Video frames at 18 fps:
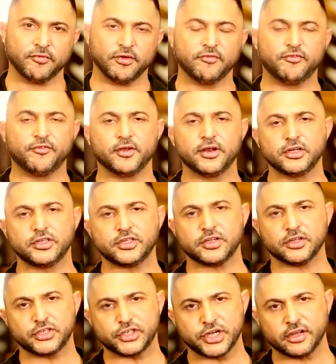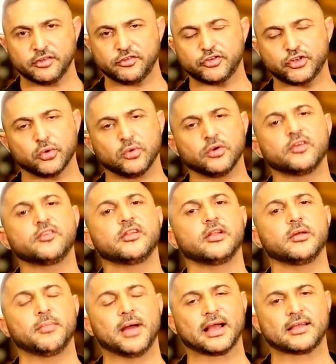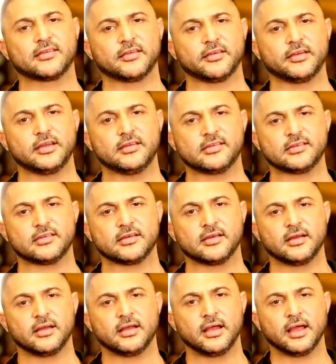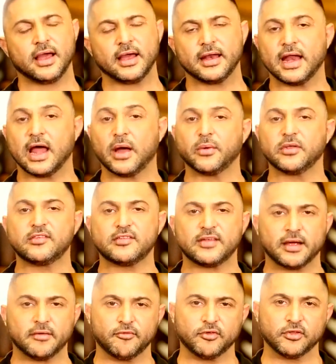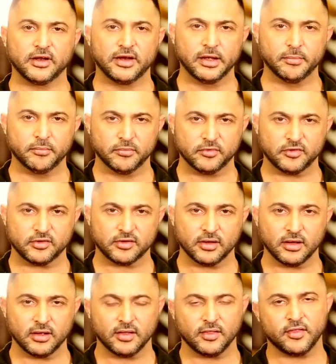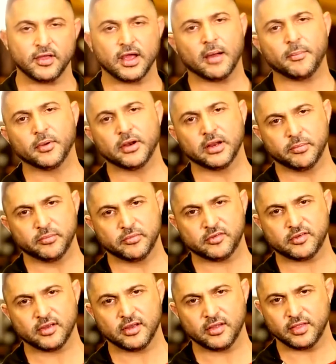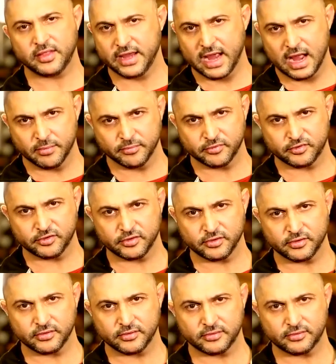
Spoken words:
We finished the chest, shoulders and the back series, and now it's time for the limbs, the upper limbs, the arms.